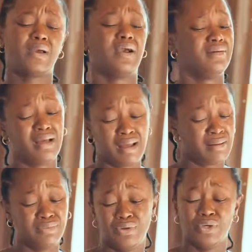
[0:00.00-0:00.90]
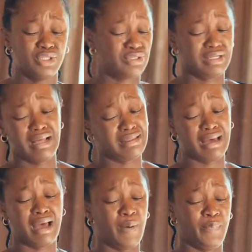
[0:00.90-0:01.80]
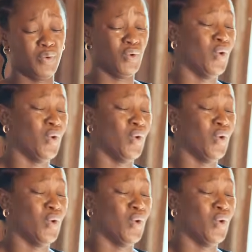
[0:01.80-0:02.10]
I'm not going to let that happen.